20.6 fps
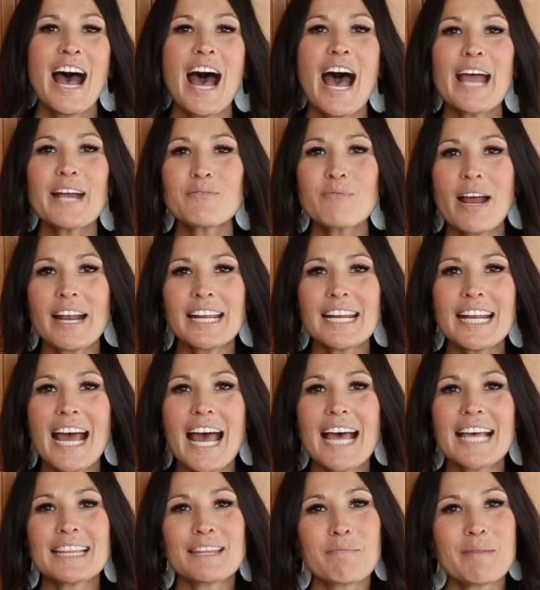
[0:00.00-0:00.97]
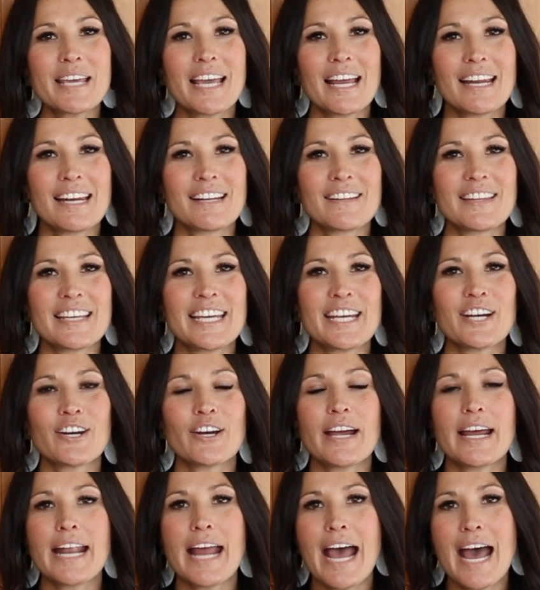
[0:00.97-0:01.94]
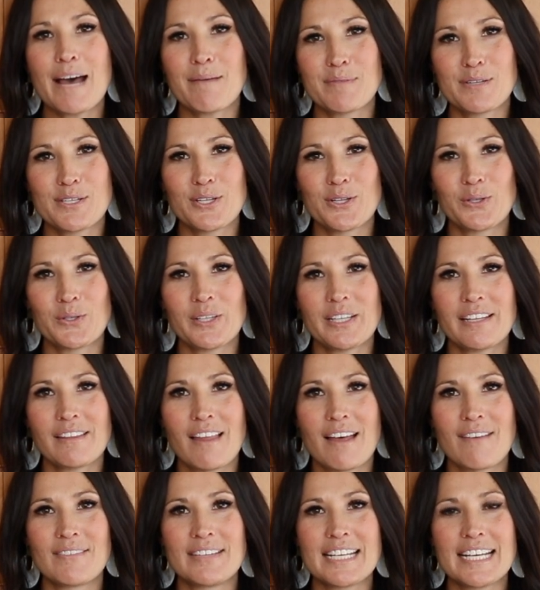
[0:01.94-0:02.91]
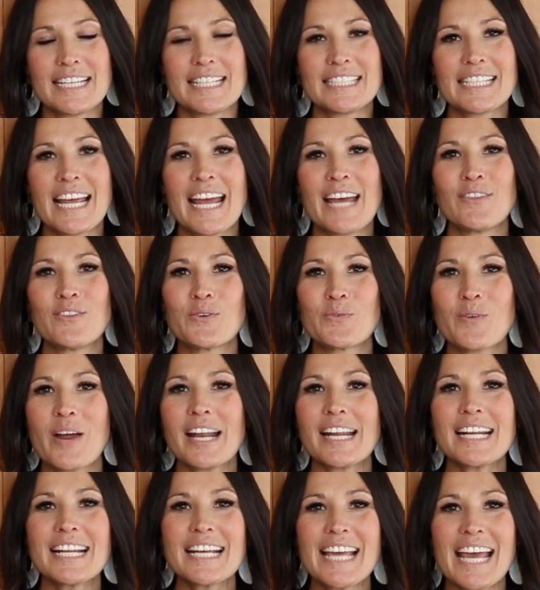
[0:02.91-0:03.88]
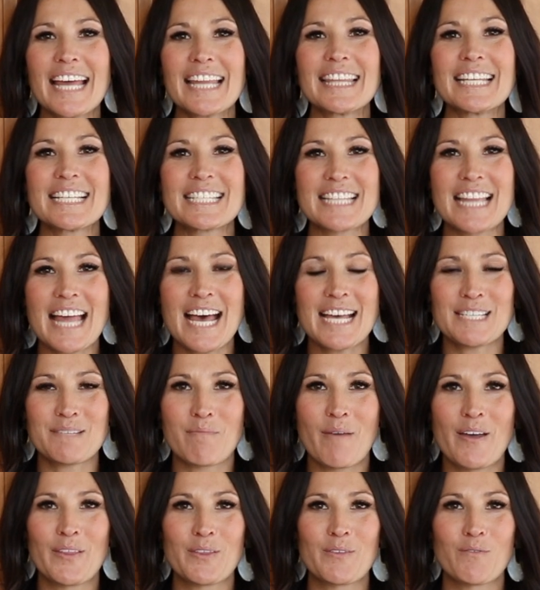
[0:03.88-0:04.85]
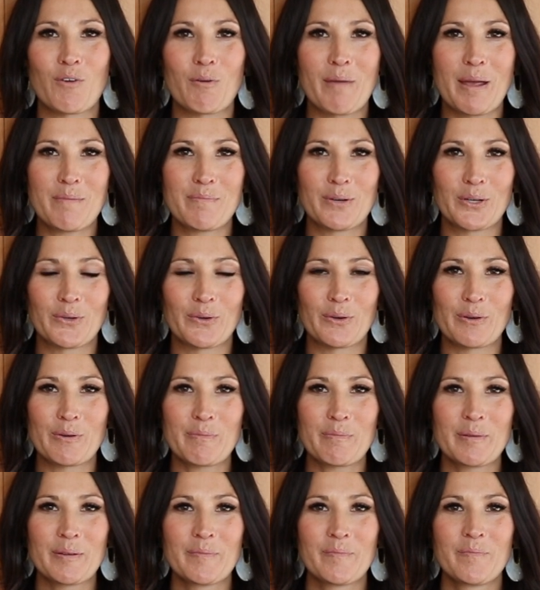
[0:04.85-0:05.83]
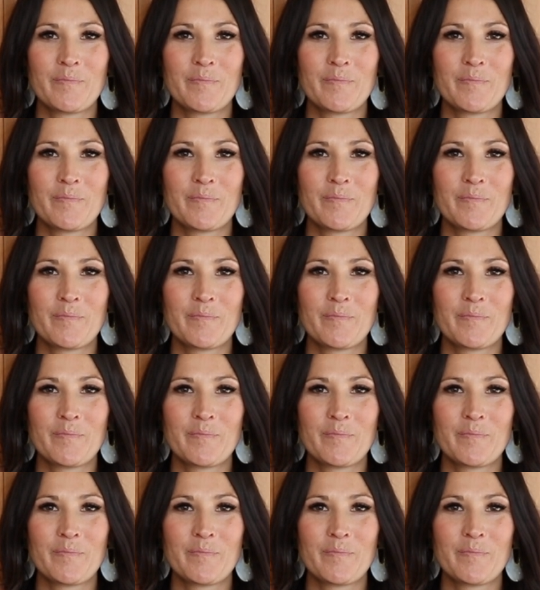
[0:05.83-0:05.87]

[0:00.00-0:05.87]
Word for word: I read it at the beginning of the year and absolutely loved it, and then read it again this last month for my book group.